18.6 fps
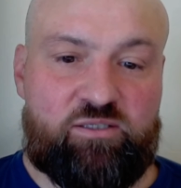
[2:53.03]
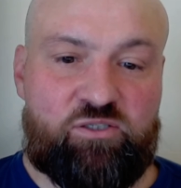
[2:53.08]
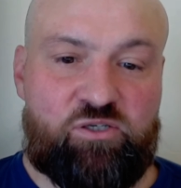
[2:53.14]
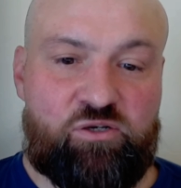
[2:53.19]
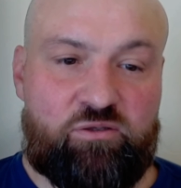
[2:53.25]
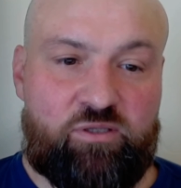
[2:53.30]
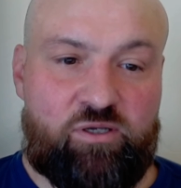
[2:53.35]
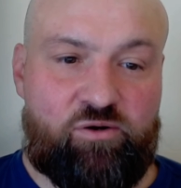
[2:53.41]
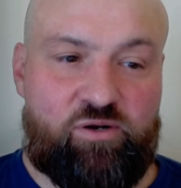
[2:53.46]
So
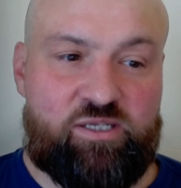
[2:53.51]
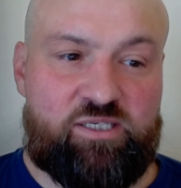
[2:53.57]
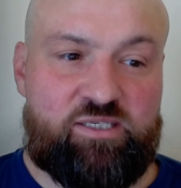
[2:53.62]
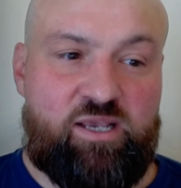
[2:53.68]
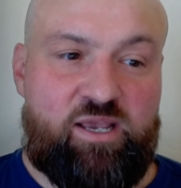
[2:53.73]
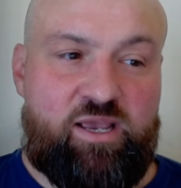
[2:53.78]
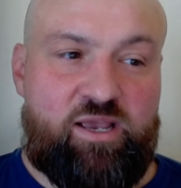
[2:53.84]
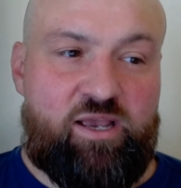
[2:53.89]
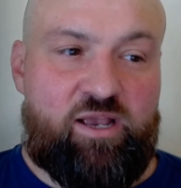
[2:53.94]
you'll notice
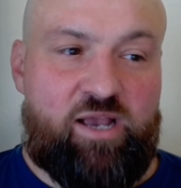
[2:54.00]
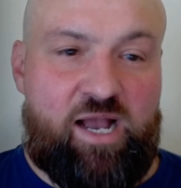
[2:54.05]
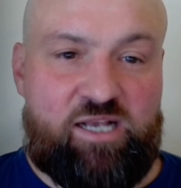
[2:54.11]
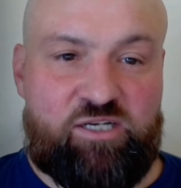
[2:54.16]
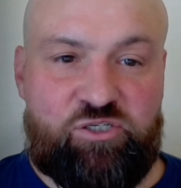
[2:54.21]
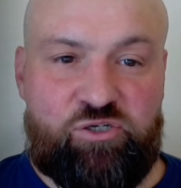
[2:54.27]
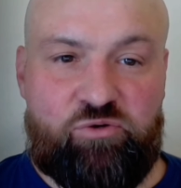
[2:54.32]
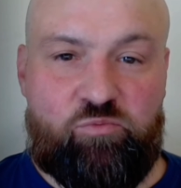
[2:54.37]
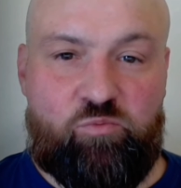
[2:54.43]

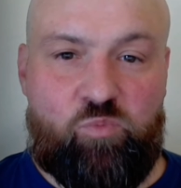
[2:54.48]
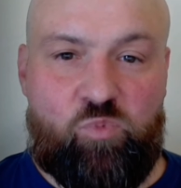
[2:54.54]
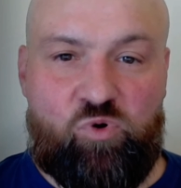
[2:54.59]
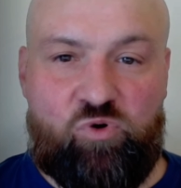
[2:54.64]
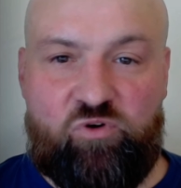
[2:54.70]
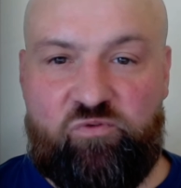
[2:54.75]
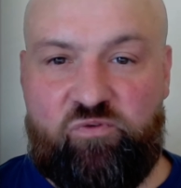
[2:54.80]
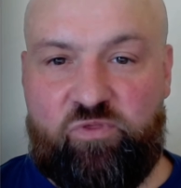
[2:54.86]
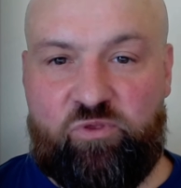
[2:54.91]
as you
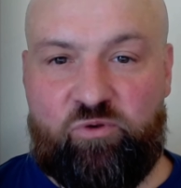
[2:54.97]
move